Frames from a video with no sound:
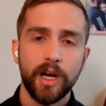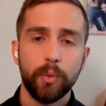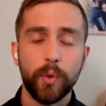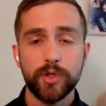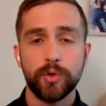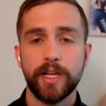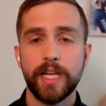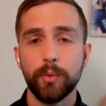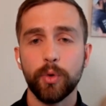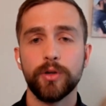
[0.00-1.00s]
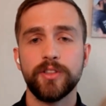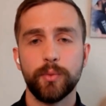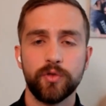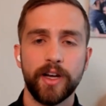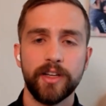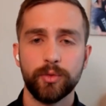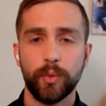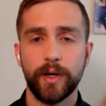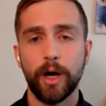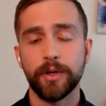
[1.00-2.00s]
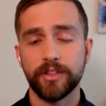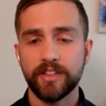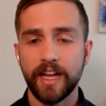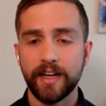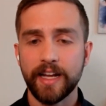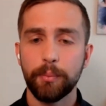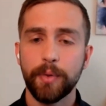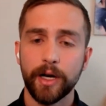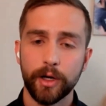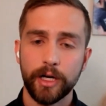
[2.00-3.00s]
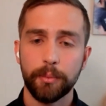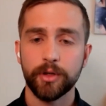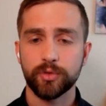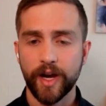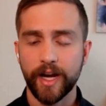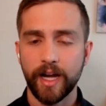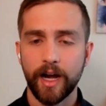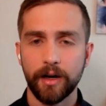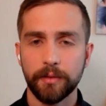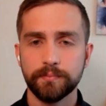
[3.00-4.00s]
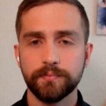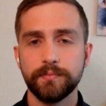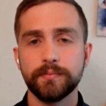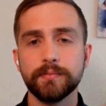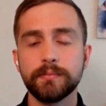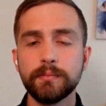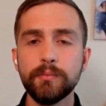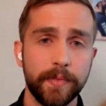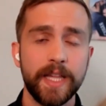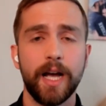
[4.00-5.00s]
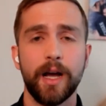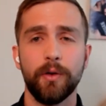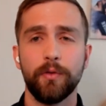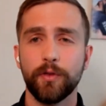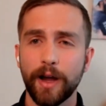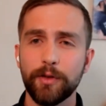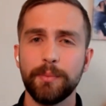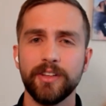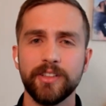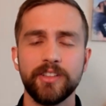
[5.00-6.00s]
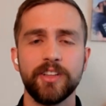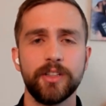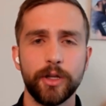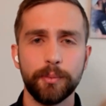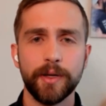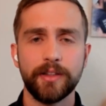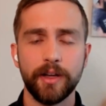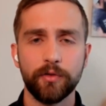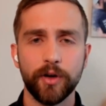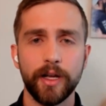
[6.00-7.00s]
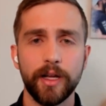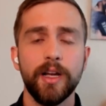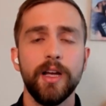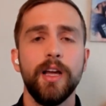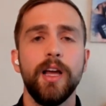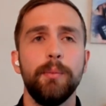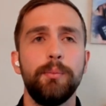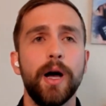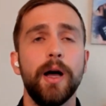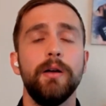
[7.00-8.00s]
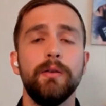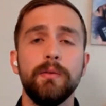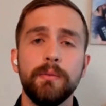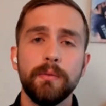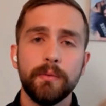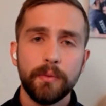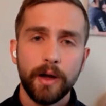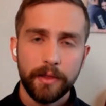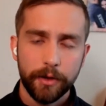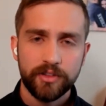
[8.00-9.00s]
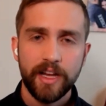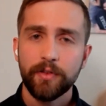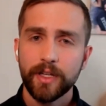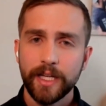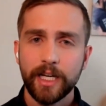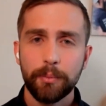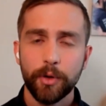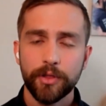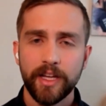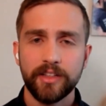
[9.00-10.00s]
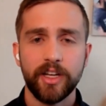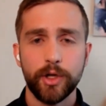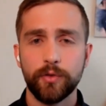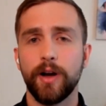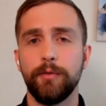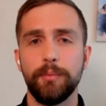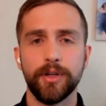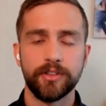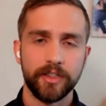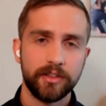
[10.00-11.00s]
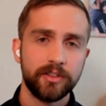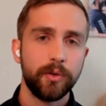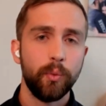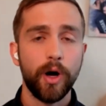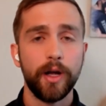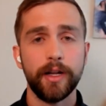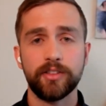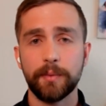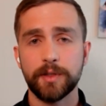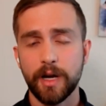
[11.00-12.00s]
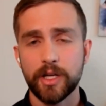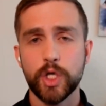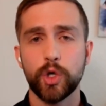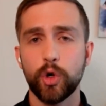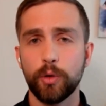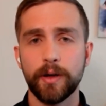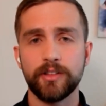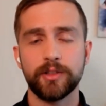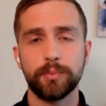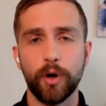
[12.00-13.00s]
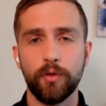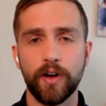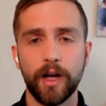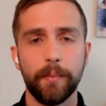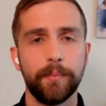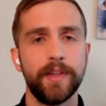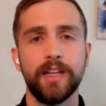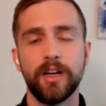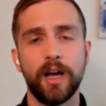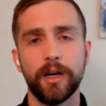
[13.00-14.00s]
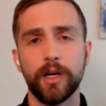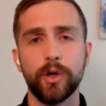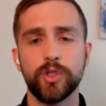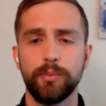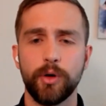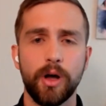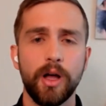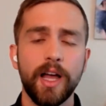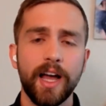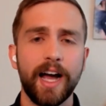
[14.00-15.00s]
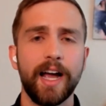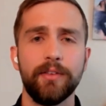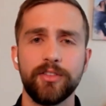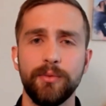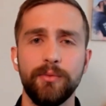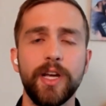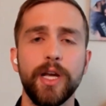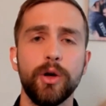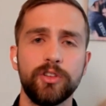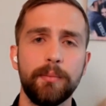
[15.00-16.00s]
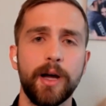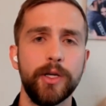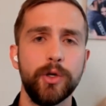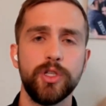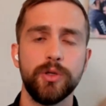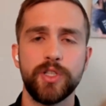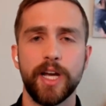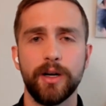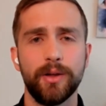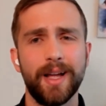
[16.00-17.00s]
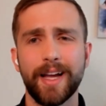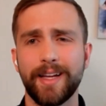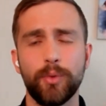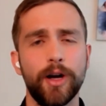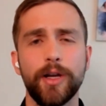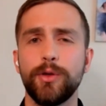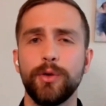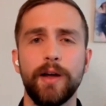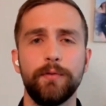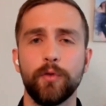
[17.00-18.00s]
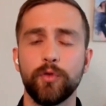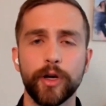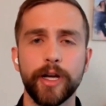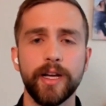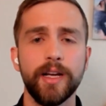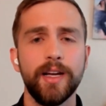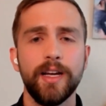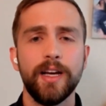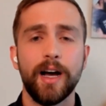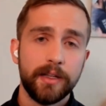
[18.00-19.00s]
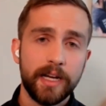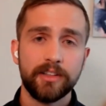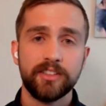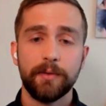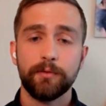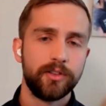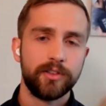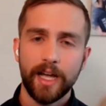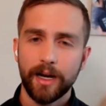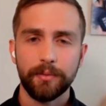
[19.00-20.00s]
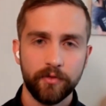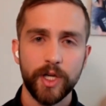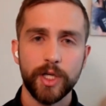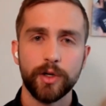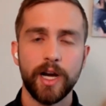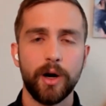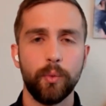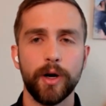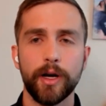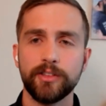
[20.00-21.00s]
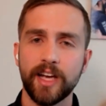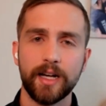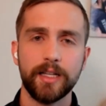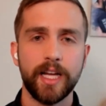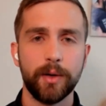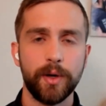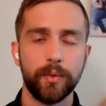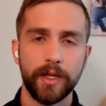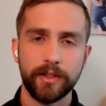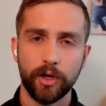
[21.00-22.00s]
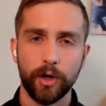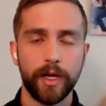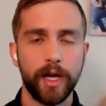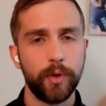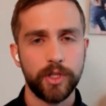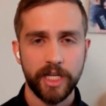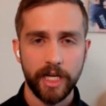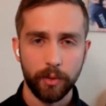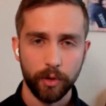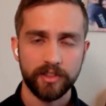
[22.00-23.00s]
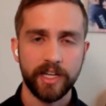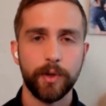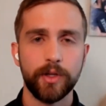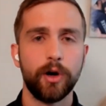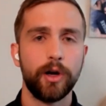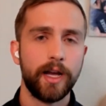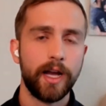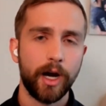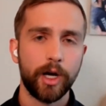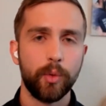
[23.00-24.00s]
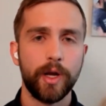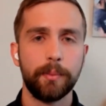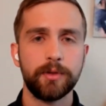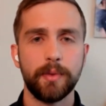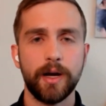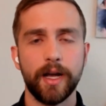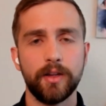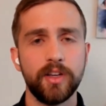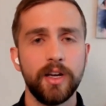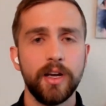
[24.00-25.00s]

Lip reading: which keywords and phrases would help us stand out better and help us rank higher. Now, for every business, it's a little bit different, but there's definitely a couple things I do for every business. One is optimize your Google business profile. That's non-negotiable. I have some videos on my YouTube channel. I could walk you through that for free. The next step is kind of figuring out where exactly can we really target, which keywords can we target, how can we optimize